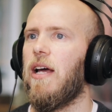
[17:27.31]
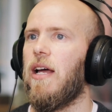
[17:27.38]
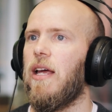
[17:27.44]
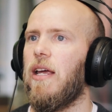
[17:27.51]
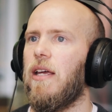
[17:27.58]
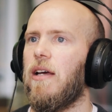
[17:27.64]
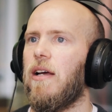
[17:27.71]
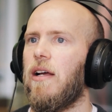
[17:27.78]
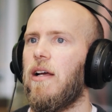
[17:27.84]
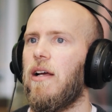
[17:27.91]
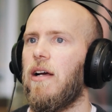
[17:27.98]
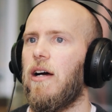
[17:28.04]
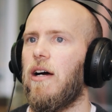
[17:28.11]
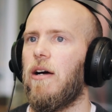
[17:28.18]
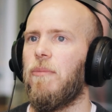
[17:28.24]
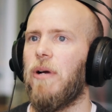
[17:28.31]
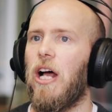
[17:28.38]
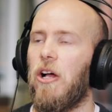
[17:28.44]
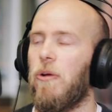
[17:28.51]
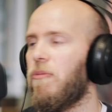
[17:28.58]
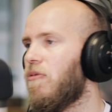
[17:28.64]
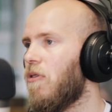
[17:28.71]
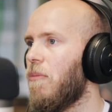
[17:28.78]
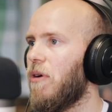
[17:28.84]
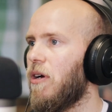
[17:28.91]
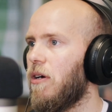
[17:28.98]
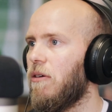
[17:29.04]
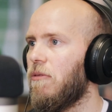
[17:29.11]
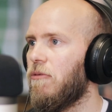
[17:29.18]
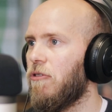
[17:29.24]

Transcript: a um, help from a,